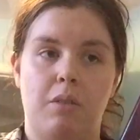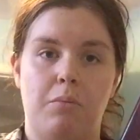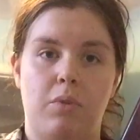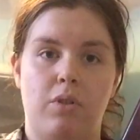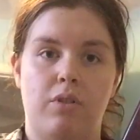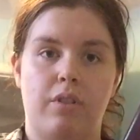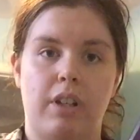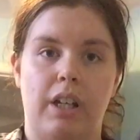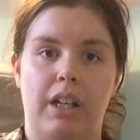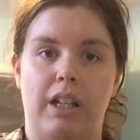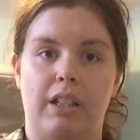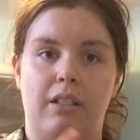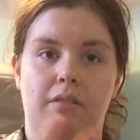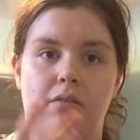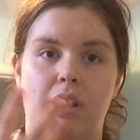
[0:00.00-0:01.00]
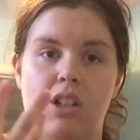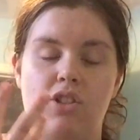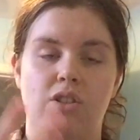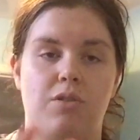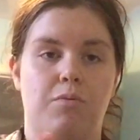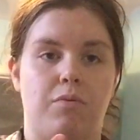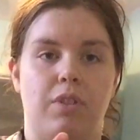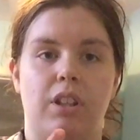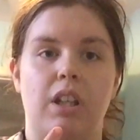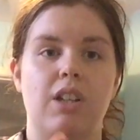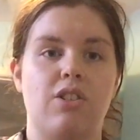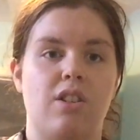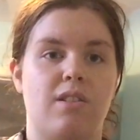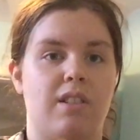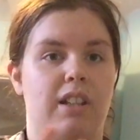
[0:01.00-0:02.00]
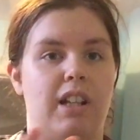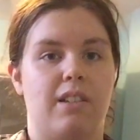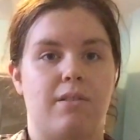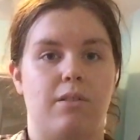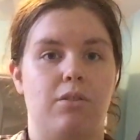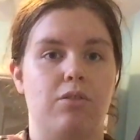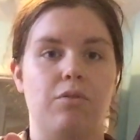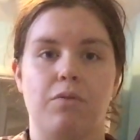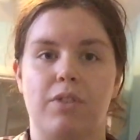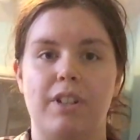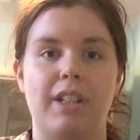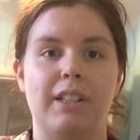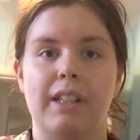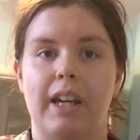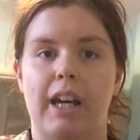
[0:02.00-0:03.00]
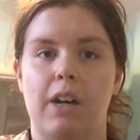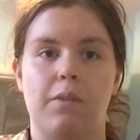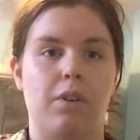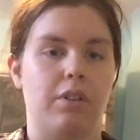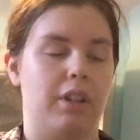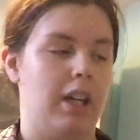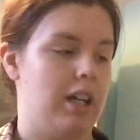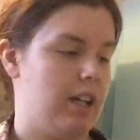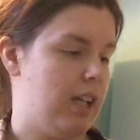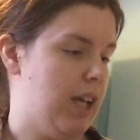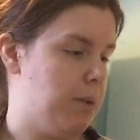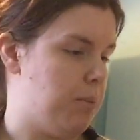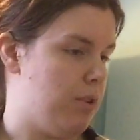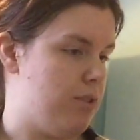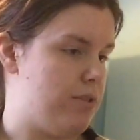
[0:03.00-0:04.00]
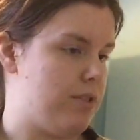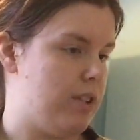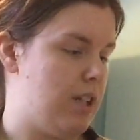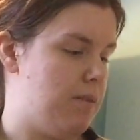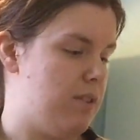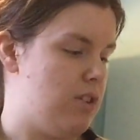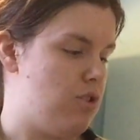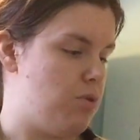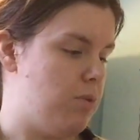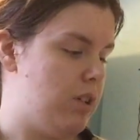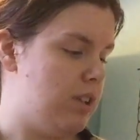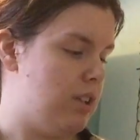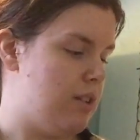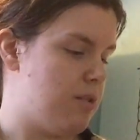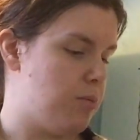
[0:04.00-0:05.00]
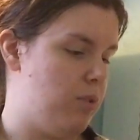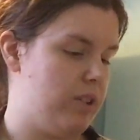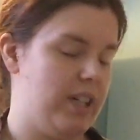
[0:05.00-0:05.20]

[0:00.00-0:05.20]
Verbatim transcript: book and it's just really it's just a nice little read to have on hand and I personally have enjoyed this book.